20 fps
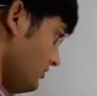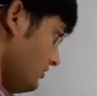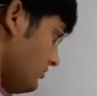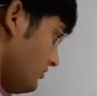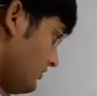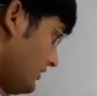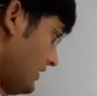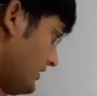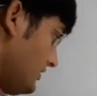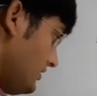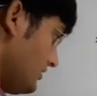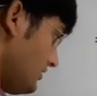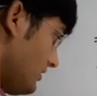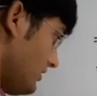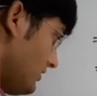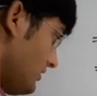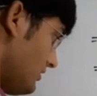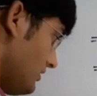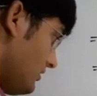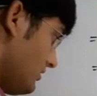write
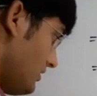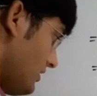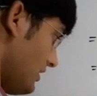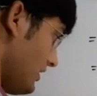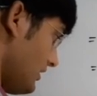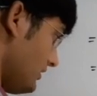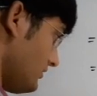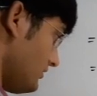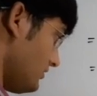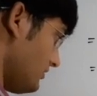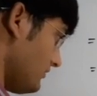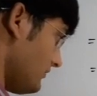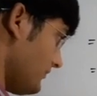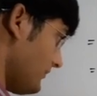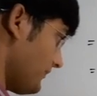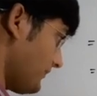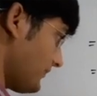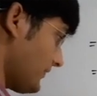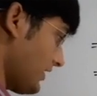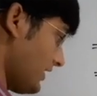it as
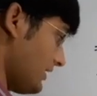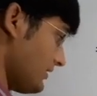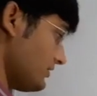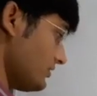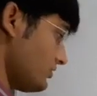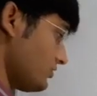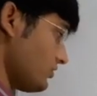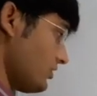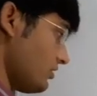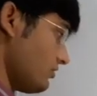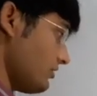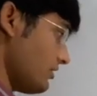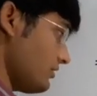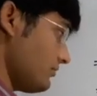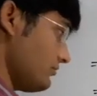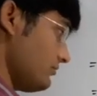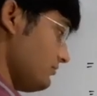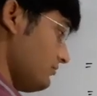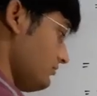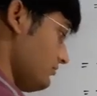x
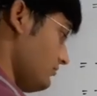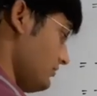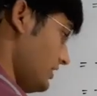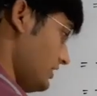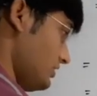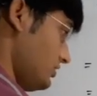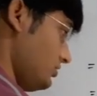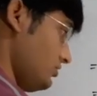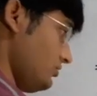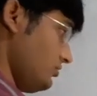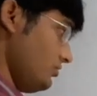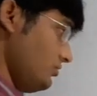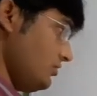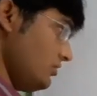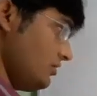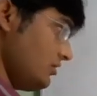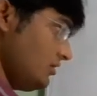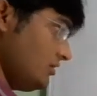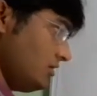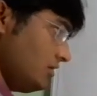square by 2,
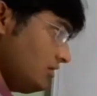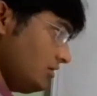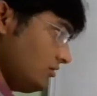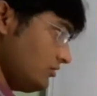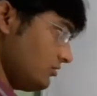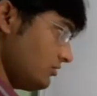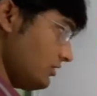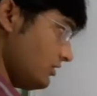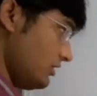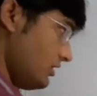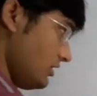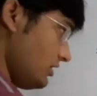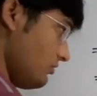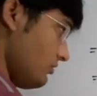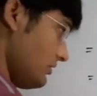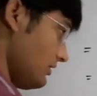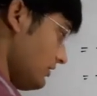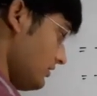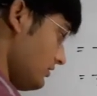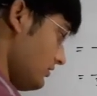then here
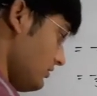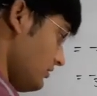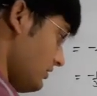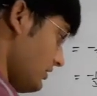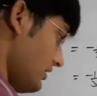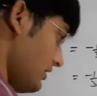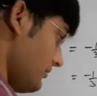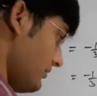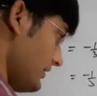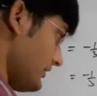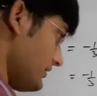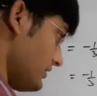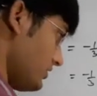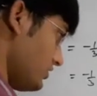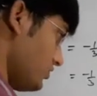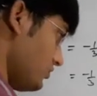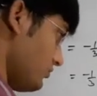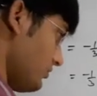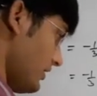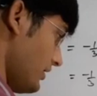we have x
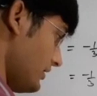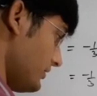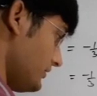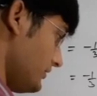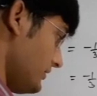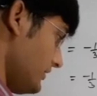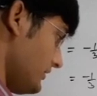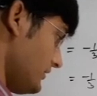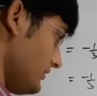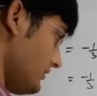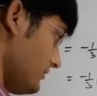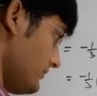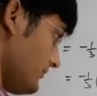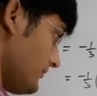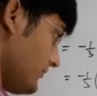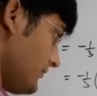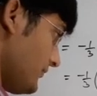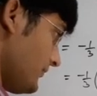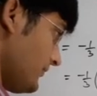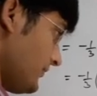cube by 6,
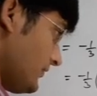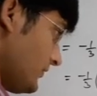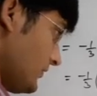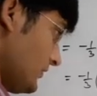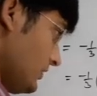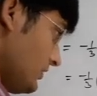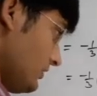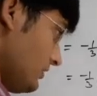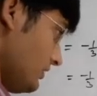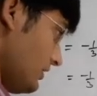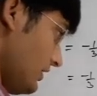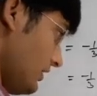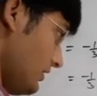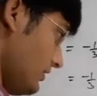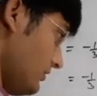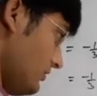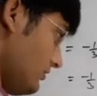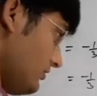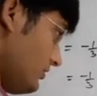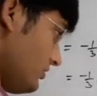
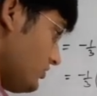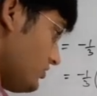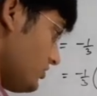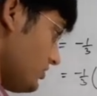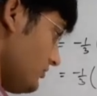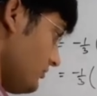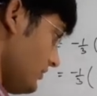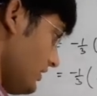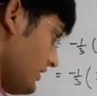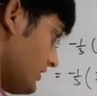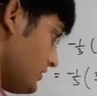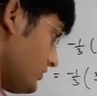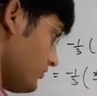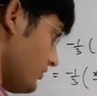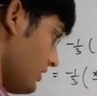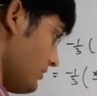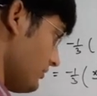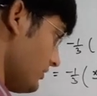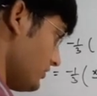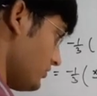then this term
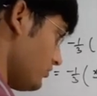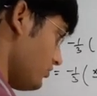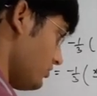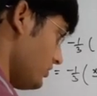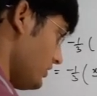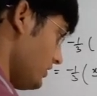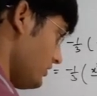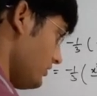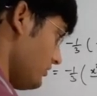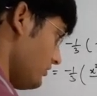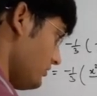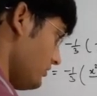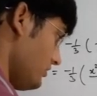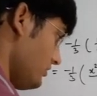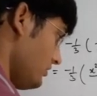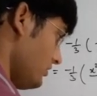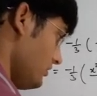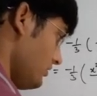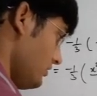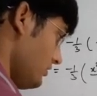xy by 3,
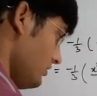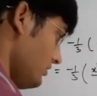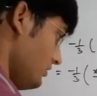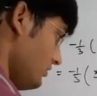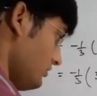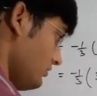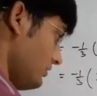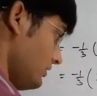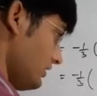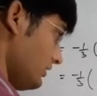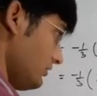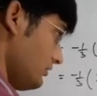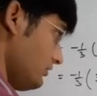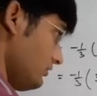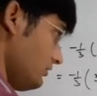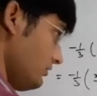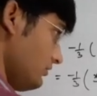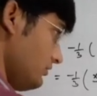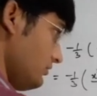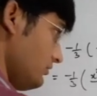then
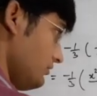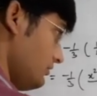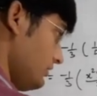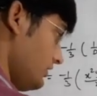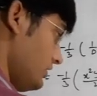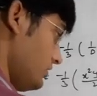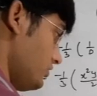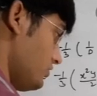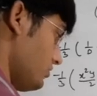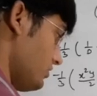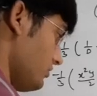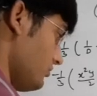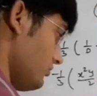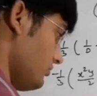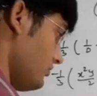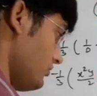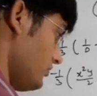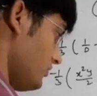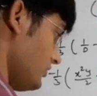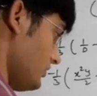these two
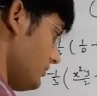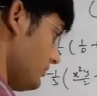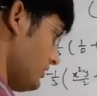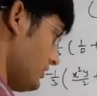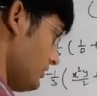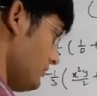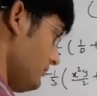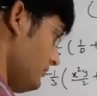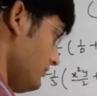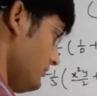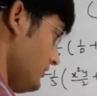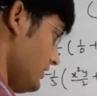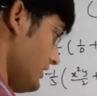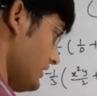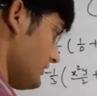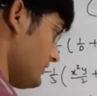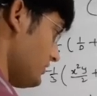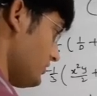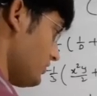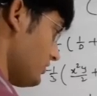terms will become
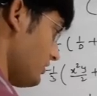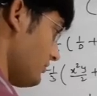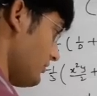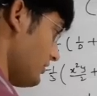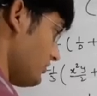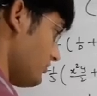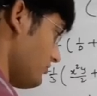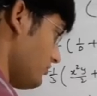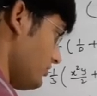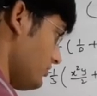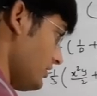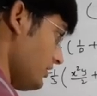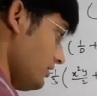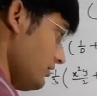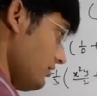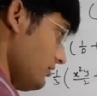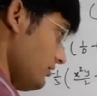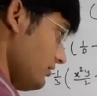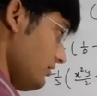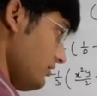x square by
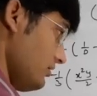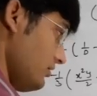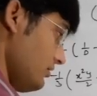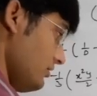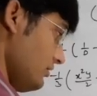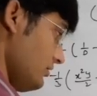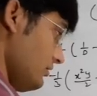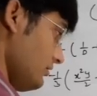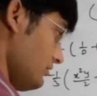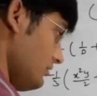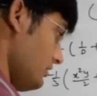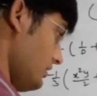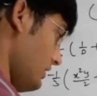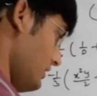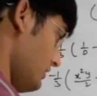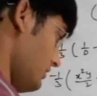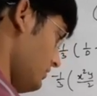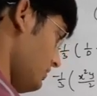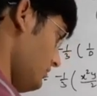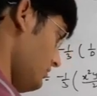3,
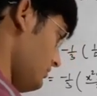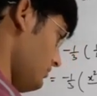then